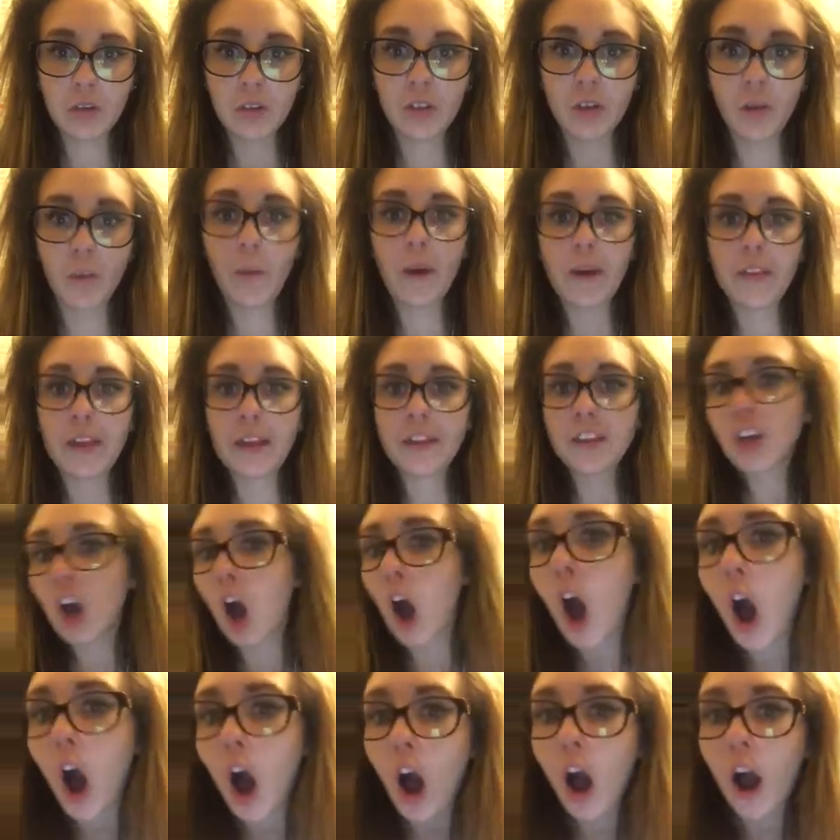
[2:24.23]
the way they
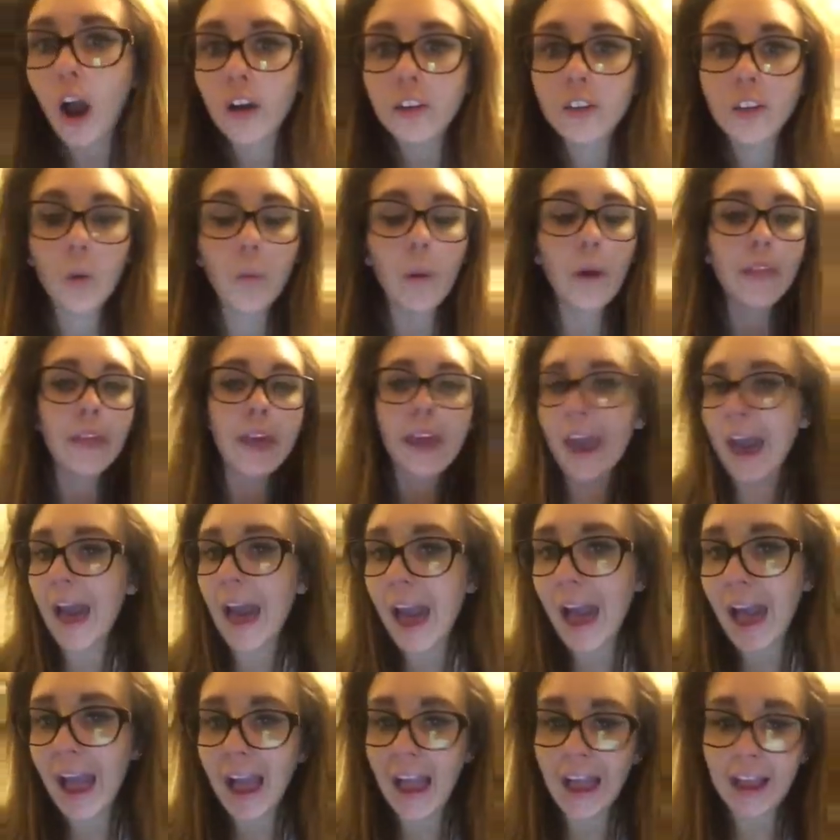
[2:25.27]
talk, the way they
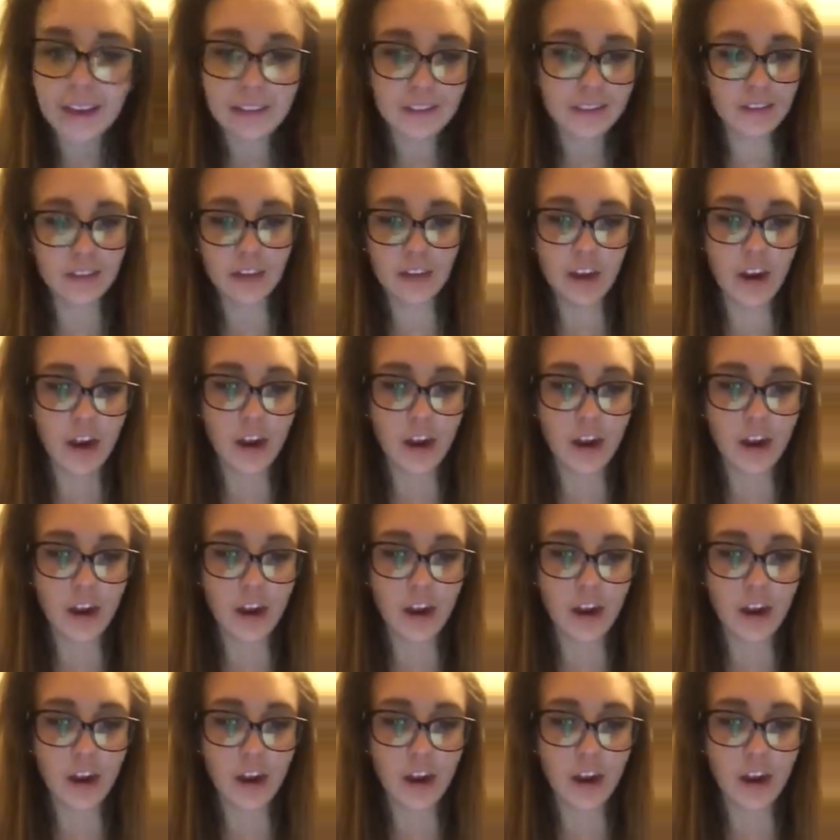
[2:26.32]
act,